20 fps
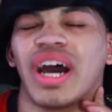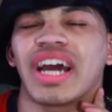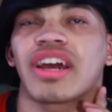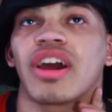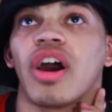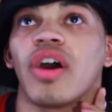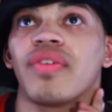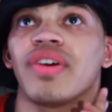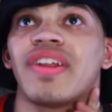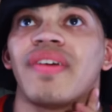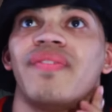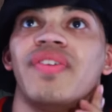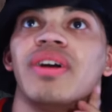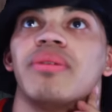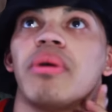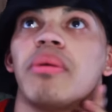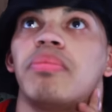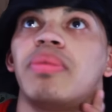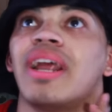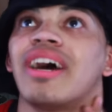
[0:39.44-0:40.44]
I can already feel
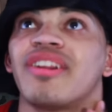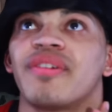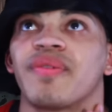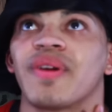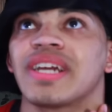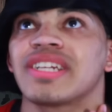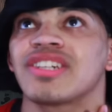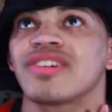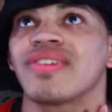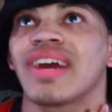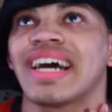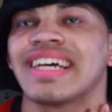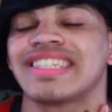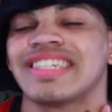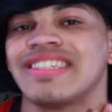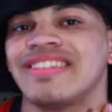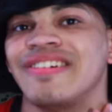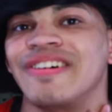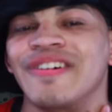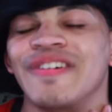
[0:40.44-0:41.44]
my blood pressure
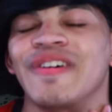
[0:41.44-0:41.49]
rising.